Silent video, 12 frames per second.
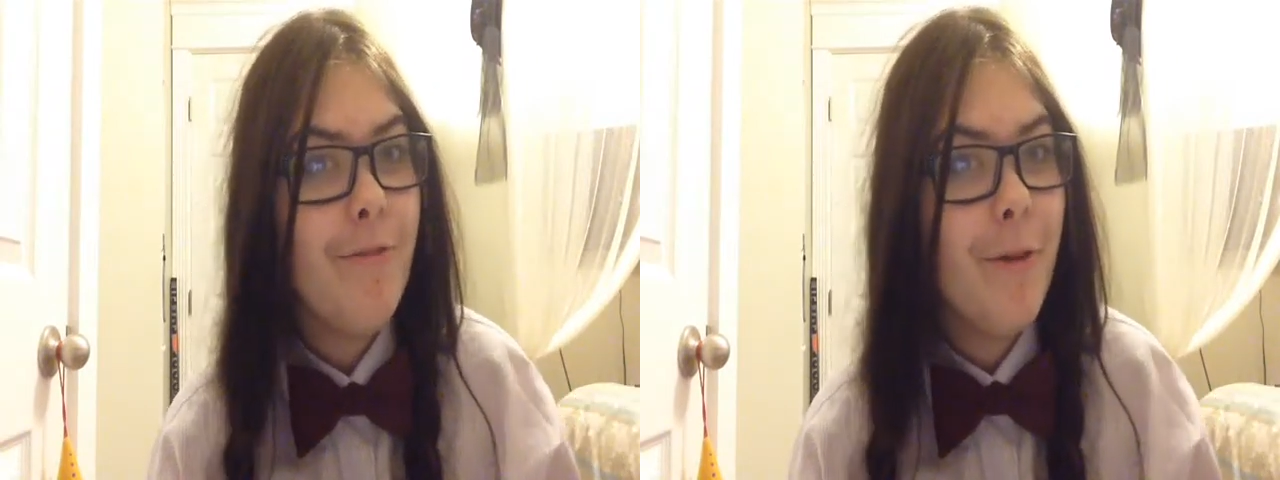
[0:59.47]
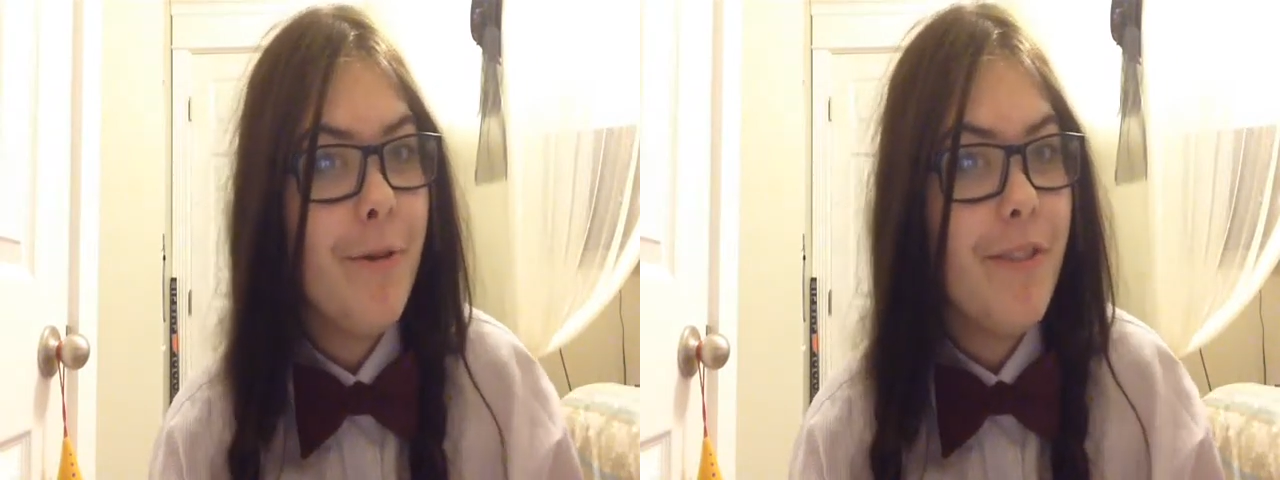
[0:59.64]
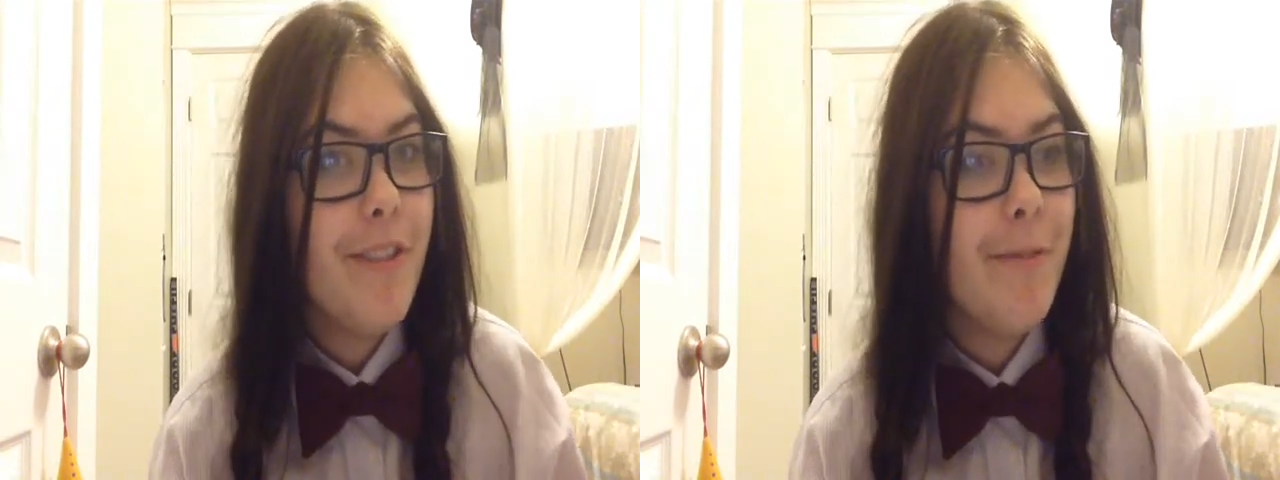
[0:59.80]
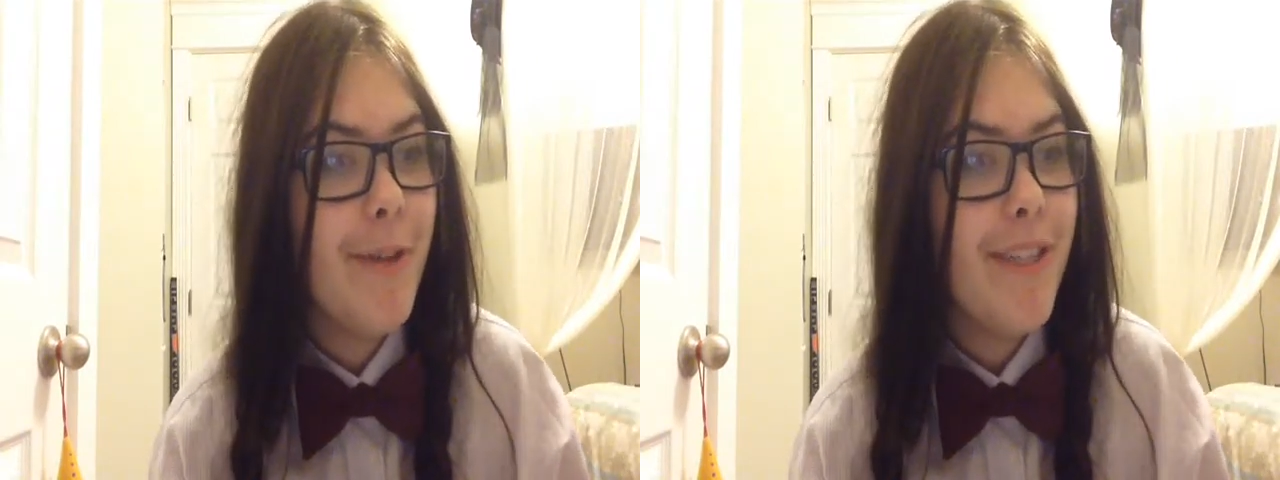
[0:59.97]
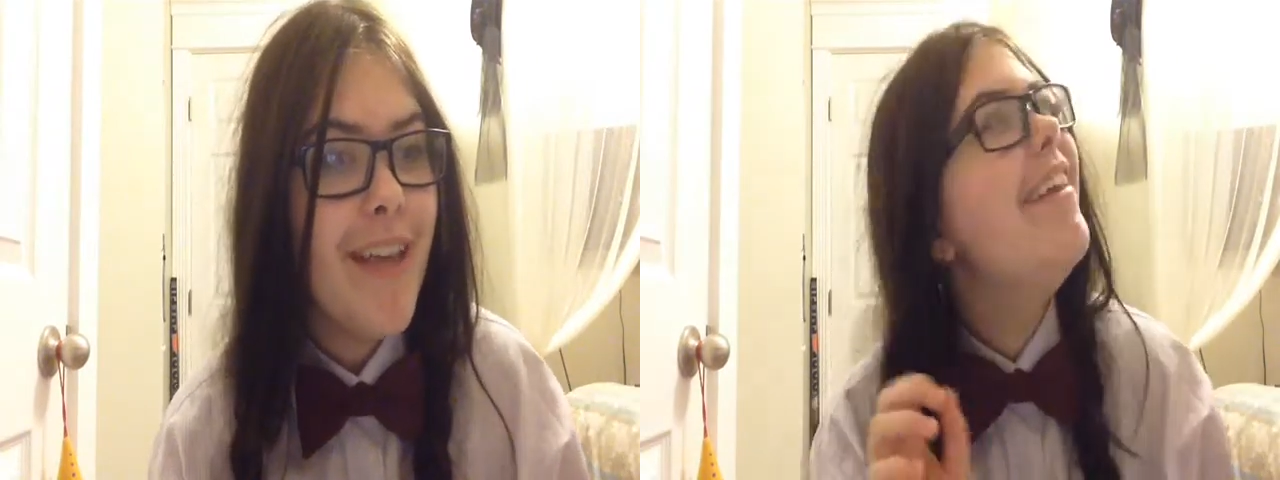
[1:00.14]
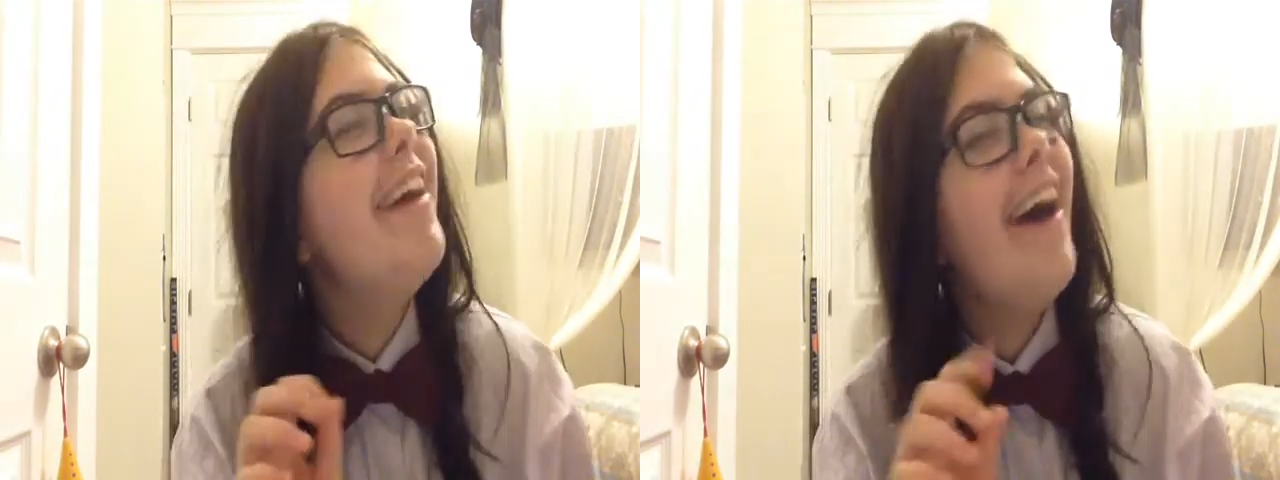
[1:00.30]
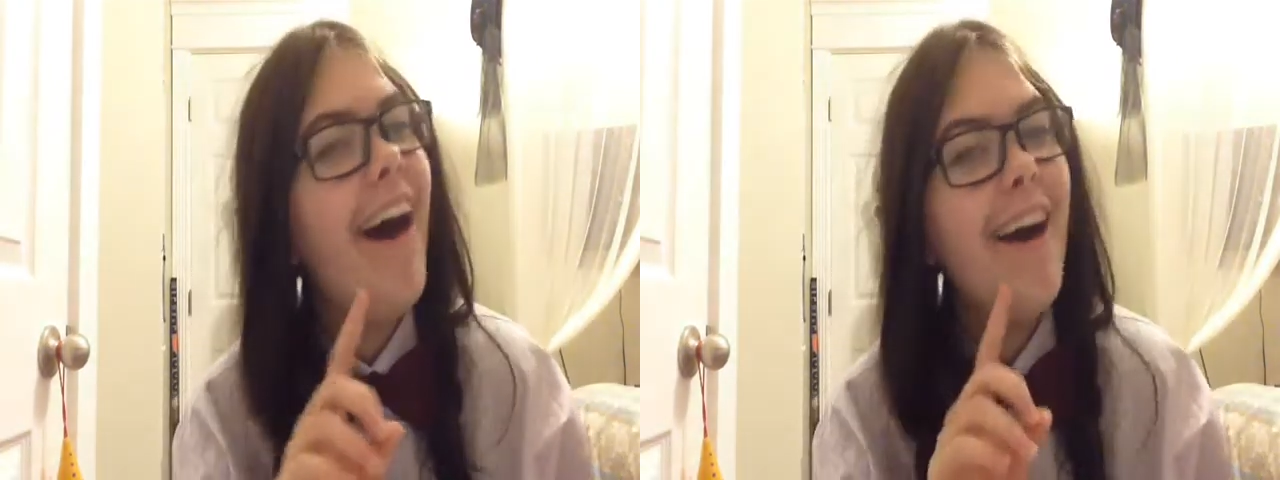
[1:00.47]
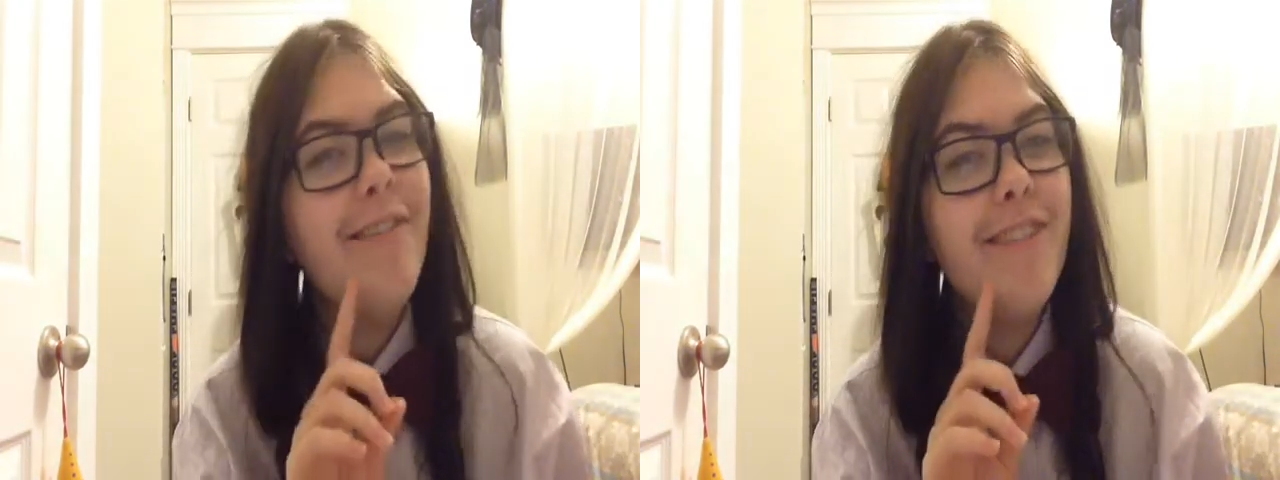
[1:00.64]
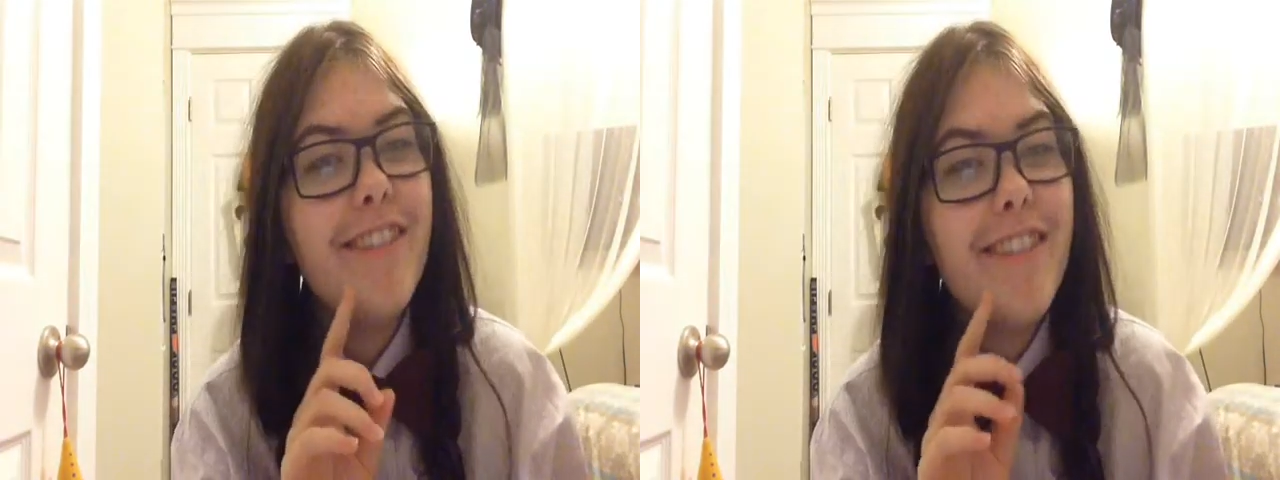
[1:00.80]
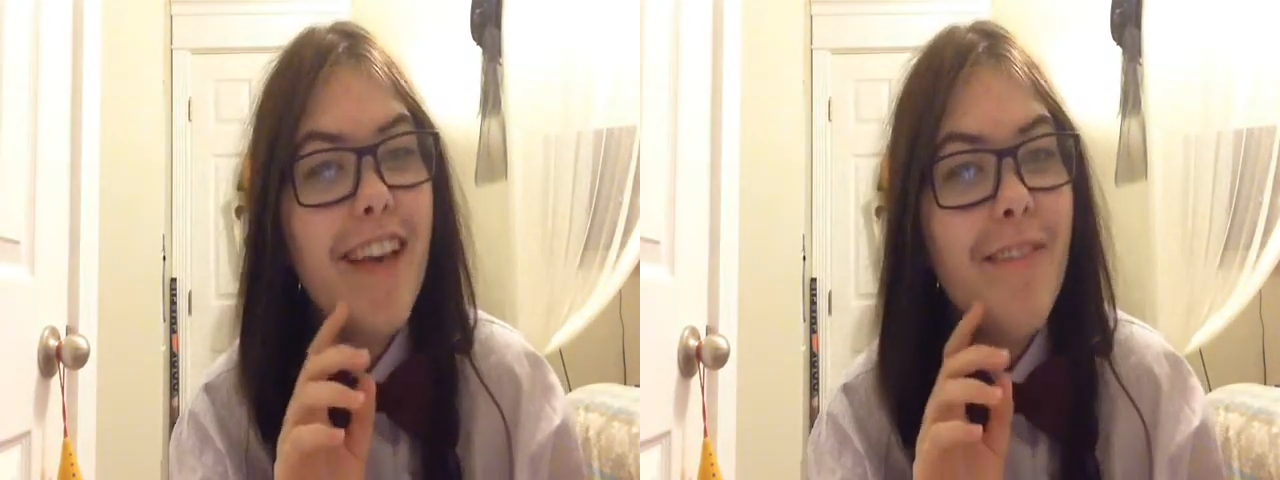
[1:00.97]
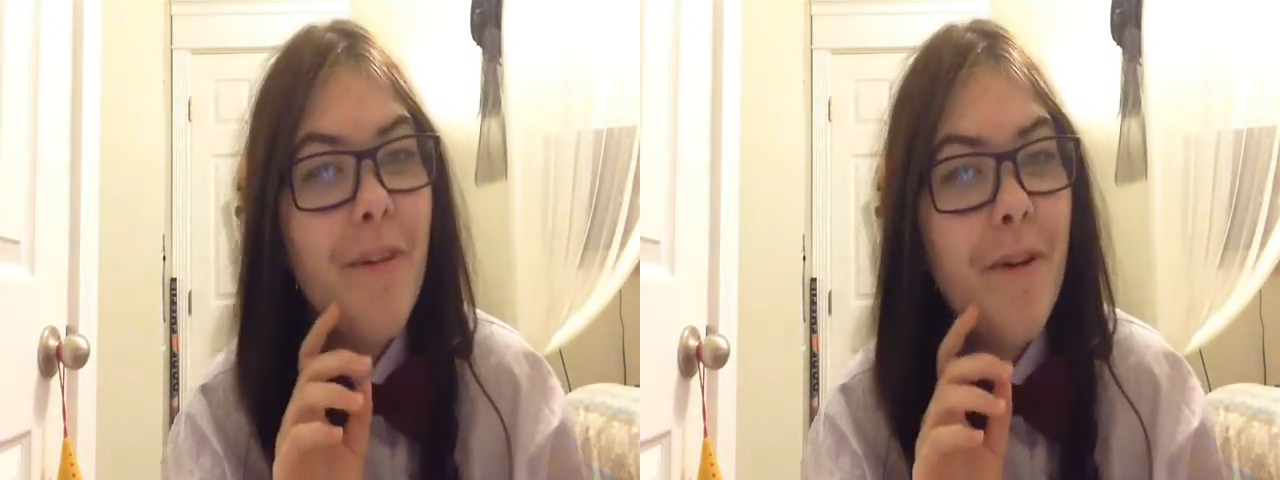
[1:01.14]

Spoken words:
role she was. I was just kind of